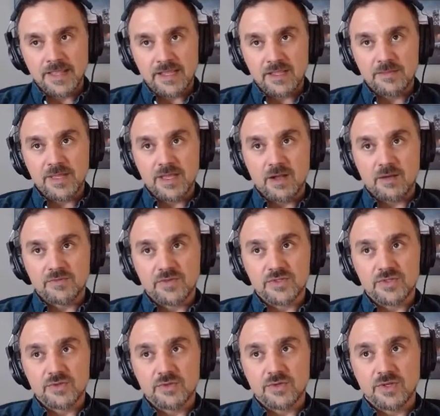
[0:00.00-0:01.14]
That could be a helpful
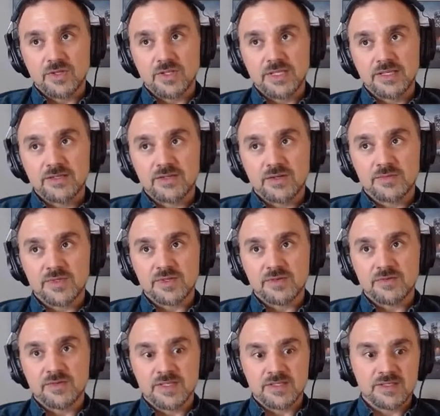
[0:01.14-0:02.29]
tool in terms
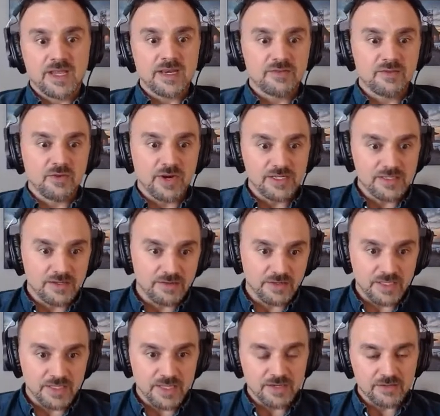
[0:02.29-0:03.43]
of this kind of
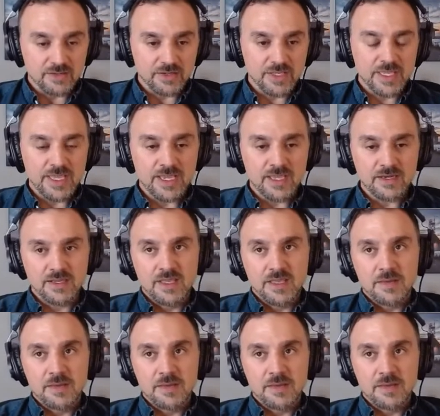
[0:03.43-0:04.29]
criteria that you're looking at,